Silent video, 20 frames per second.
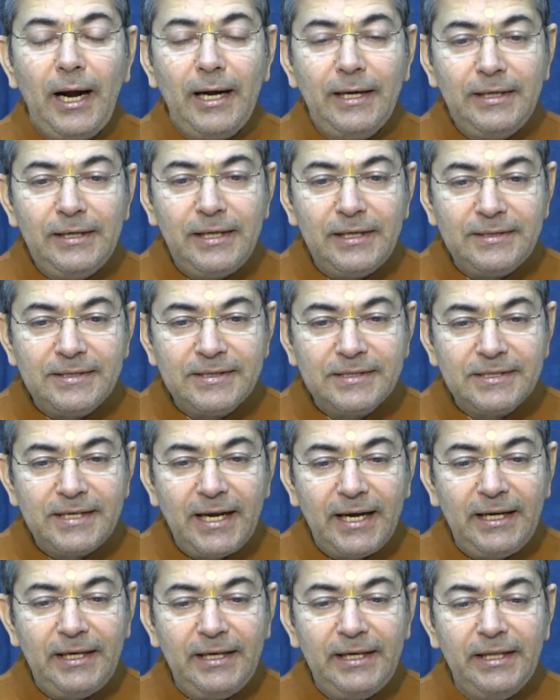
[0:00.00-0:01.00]

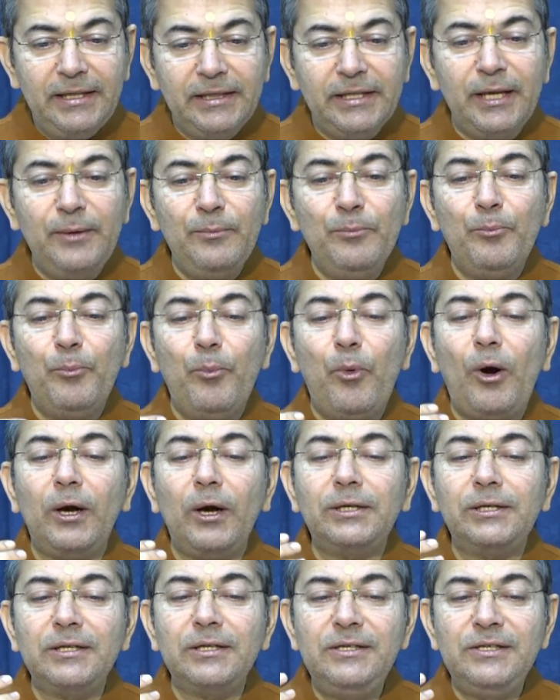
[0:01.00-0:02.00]
understanding the
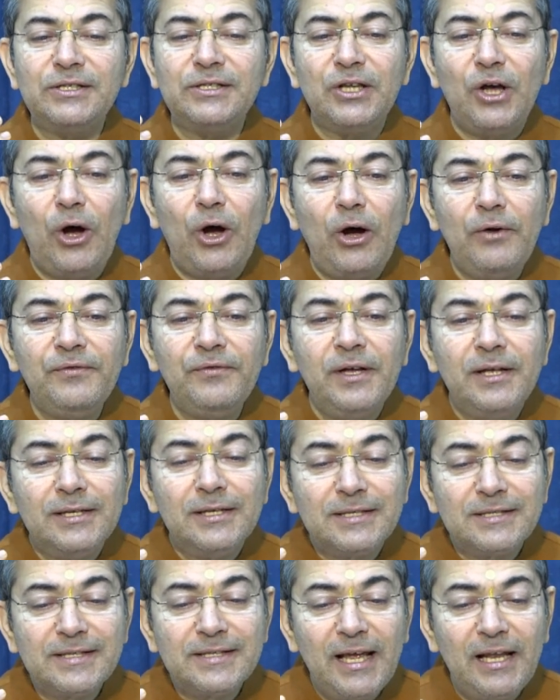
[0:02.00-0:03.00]
importance of
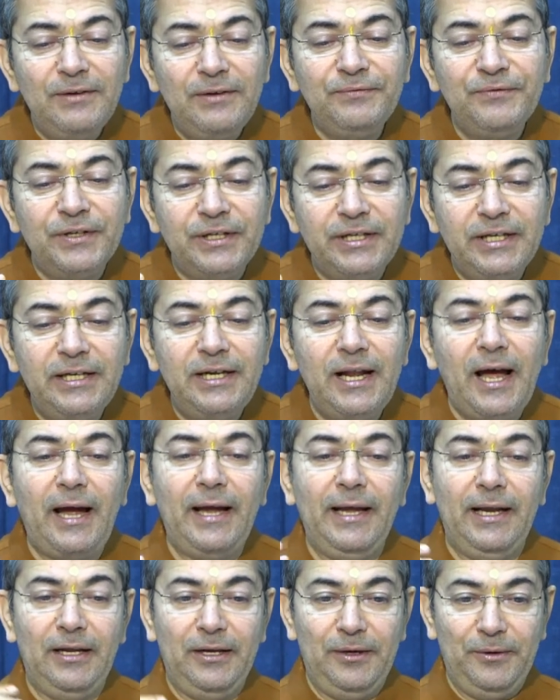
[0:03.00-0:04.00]

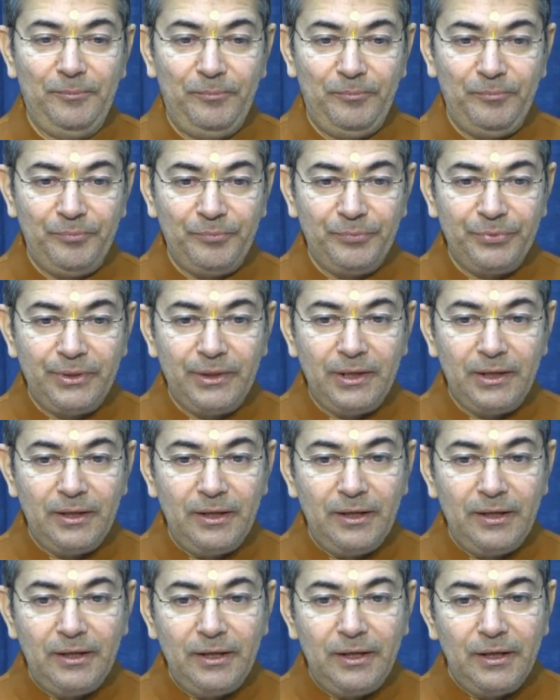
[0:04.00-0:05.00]
self-denial.
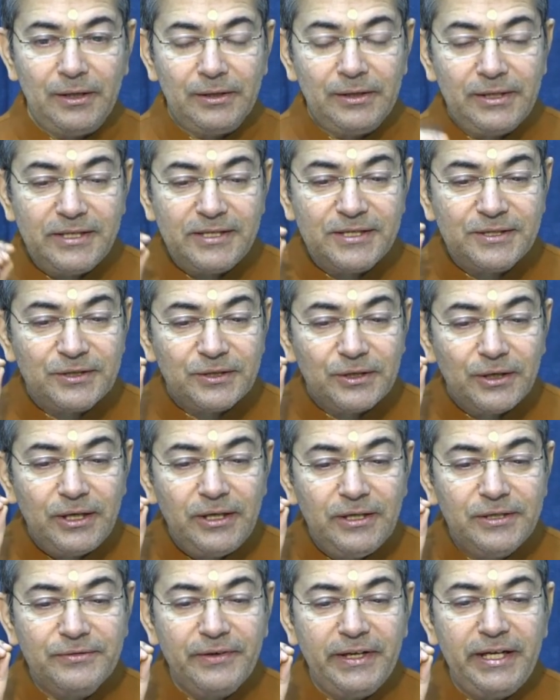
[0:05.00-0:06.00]
This
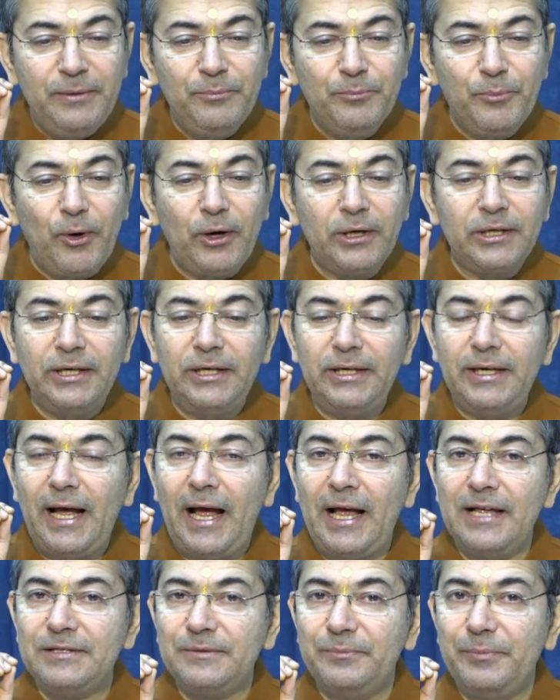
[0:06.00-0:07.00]
is very important
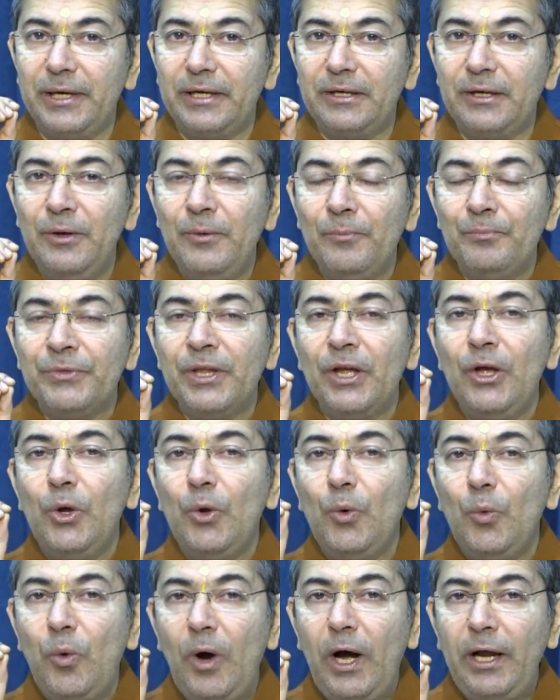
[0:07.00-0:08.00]
aspect.
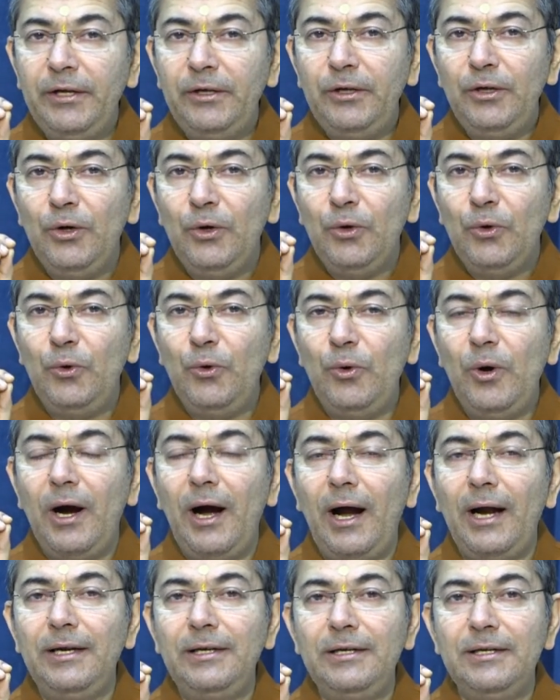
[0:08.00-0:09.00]
One who
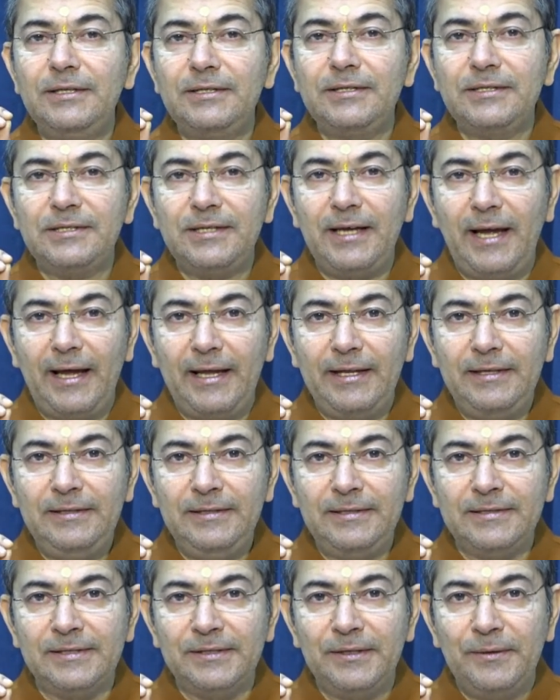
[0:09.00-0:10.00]

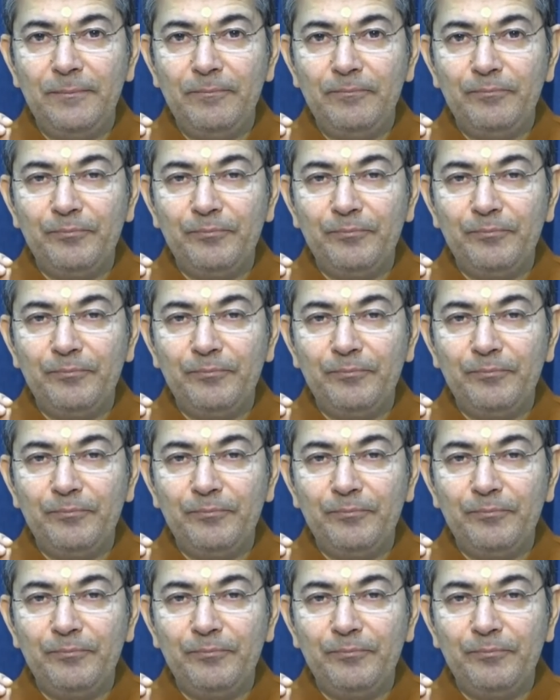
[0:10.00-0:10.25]
understands